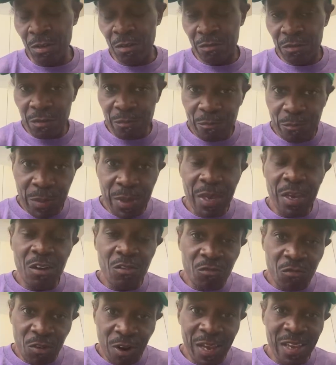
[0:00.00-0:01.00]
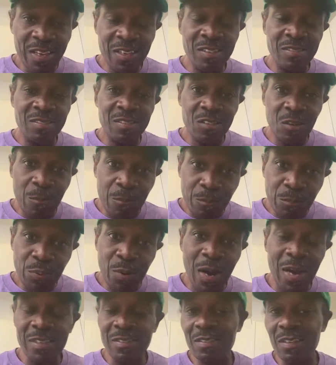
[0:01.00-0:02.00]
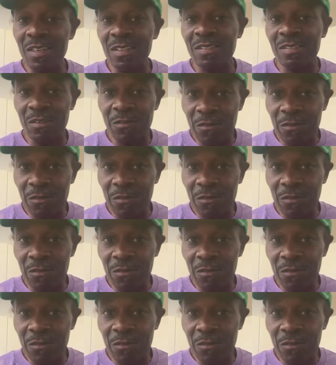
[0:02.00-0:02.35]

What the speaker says: from being raised in the projects